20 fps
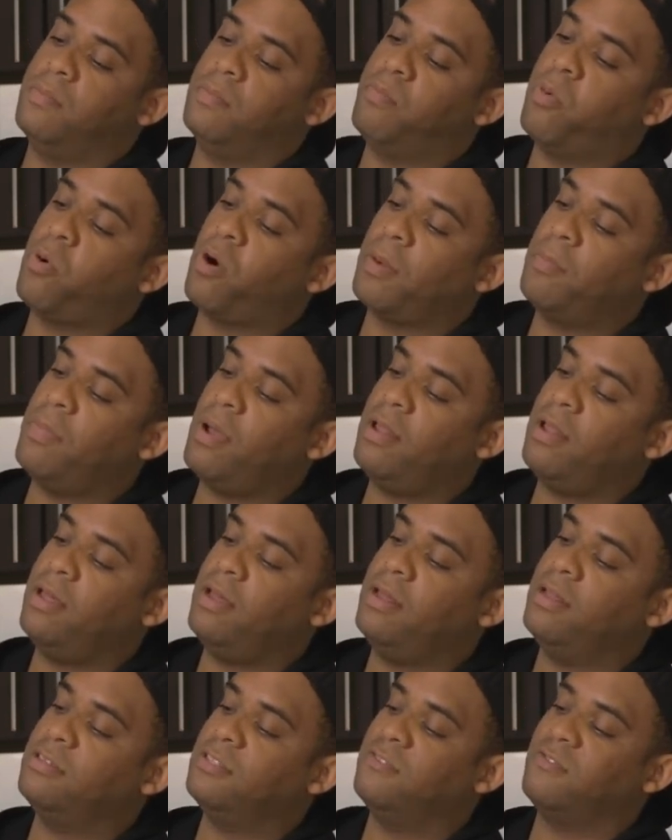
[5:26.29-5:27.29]
pork
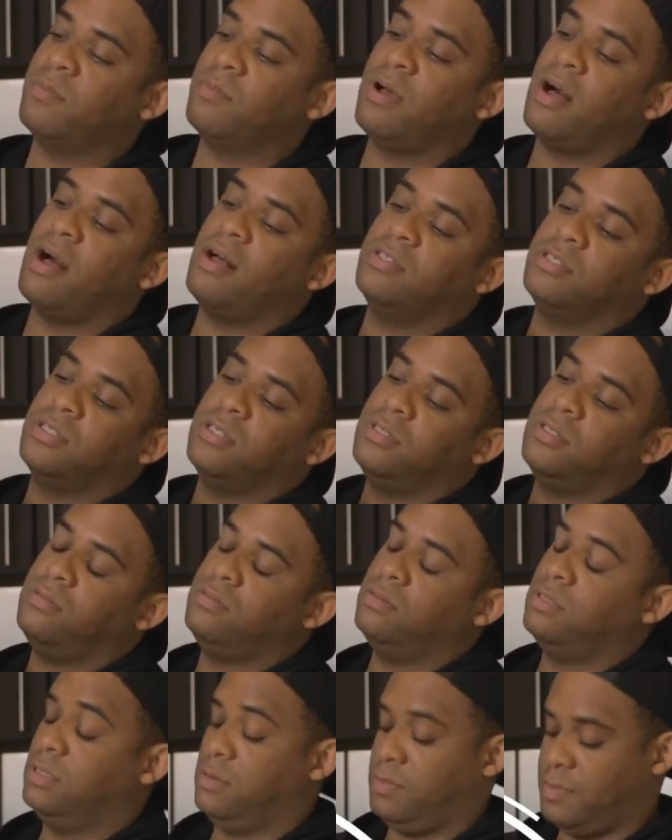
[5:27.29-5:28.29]
belly. This is from
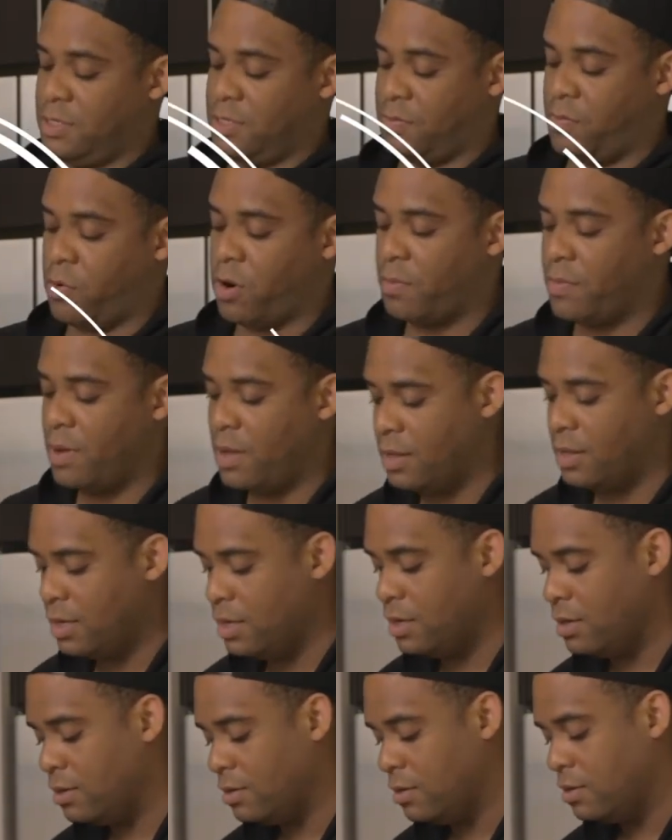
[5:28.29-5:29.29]
Costco. This is a bunch of pork
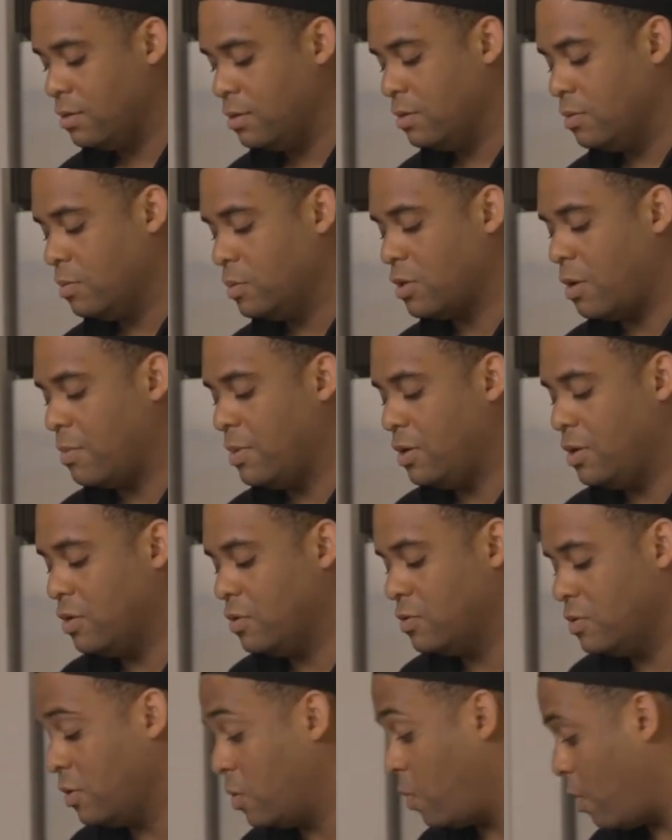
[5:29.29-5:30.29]
belly, which I'll be
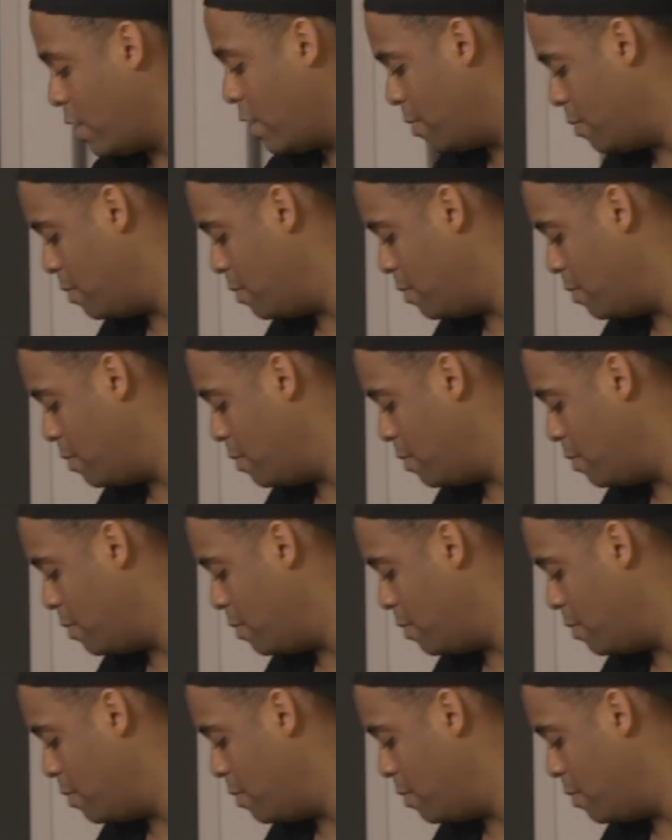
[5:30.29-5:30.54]
using quite a